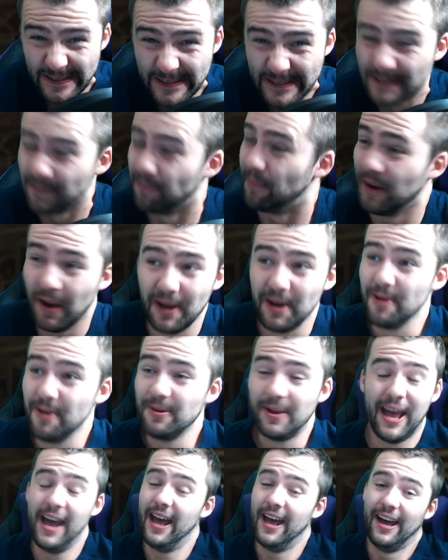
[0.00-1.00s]
But I don't
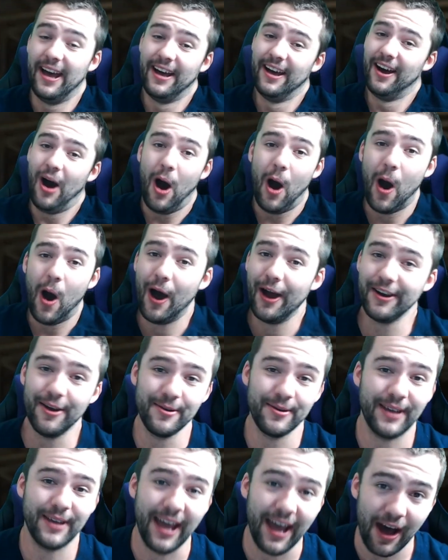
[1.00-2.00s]
care. I
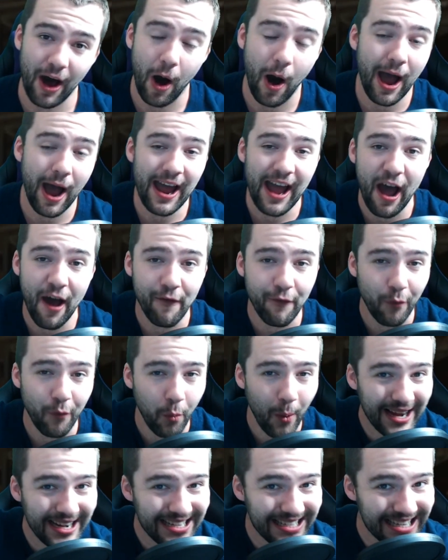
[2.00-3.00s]
don't care. I have
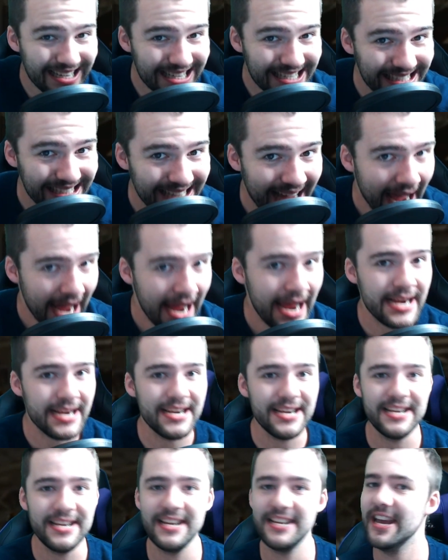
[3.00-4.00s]
waited
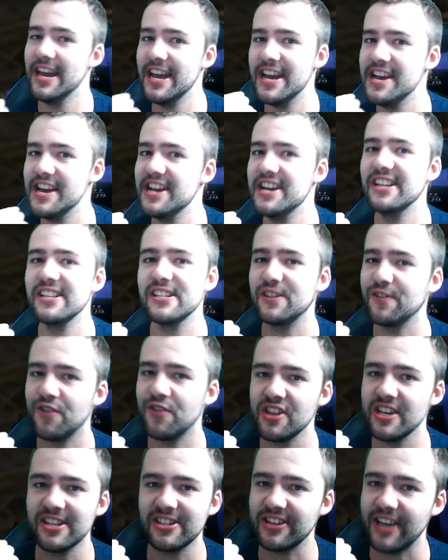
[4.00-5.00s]
10 years for
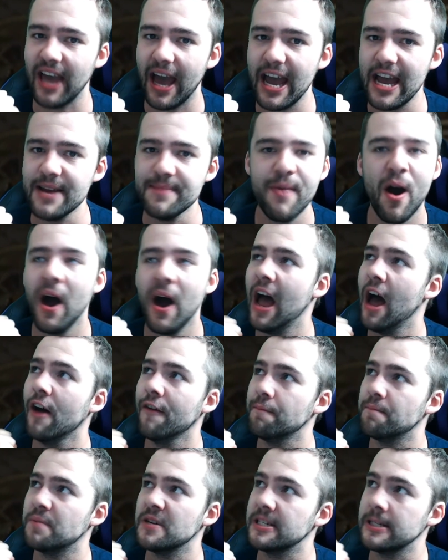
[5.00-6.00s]
this game. I
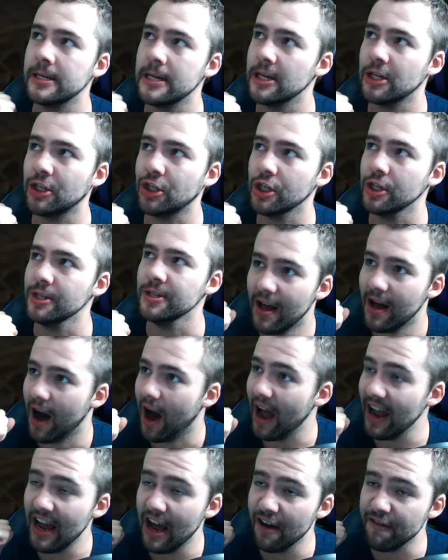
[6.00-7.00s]
have petitioned,
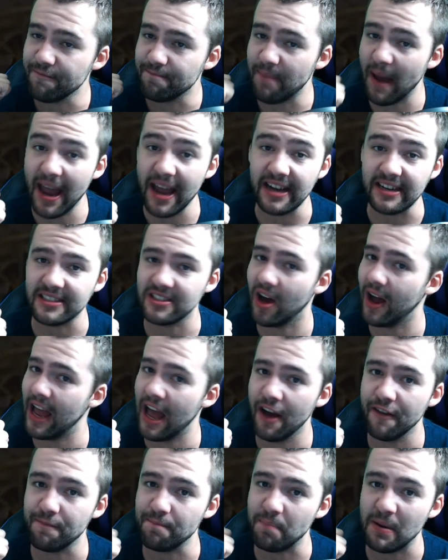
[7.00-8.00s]
I have begged, I
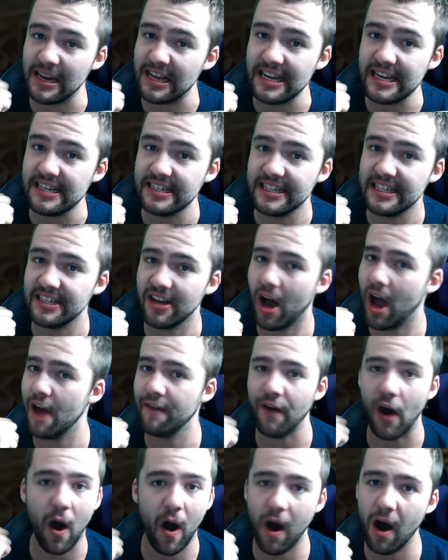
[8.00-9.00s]
have pleaded, I
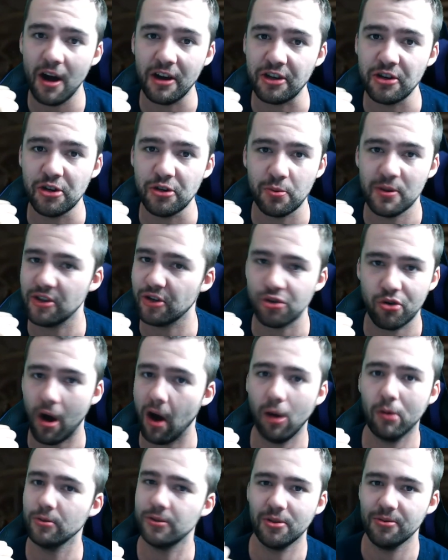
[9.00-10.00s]
have argued with
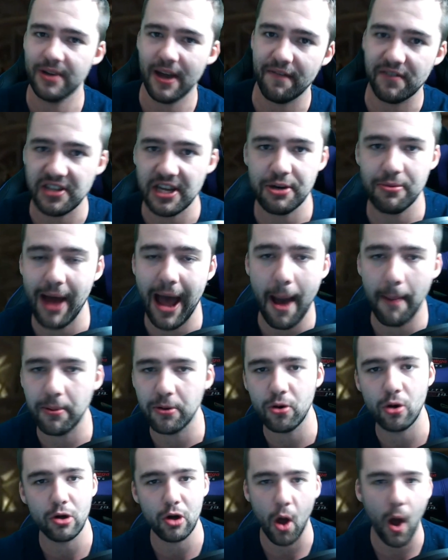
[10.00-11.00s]
trolls who never said it would happen
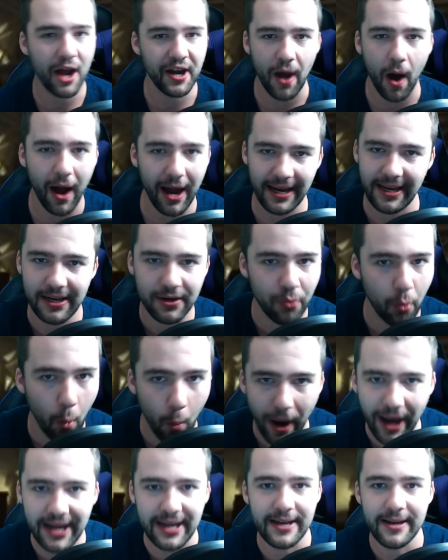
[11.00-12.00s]
online. I can
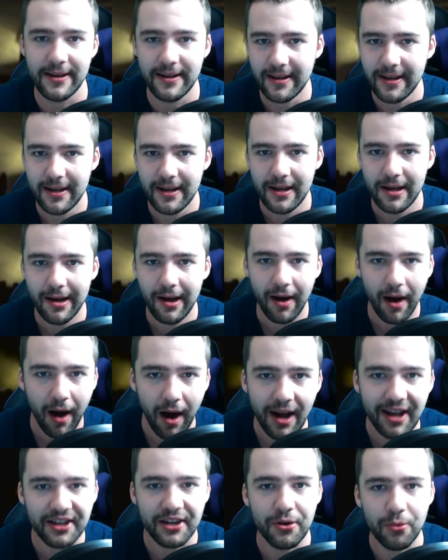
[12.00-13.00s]
wait.
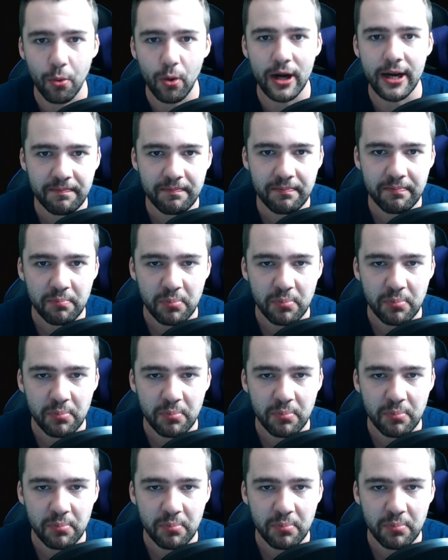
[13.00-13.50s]
I can wait.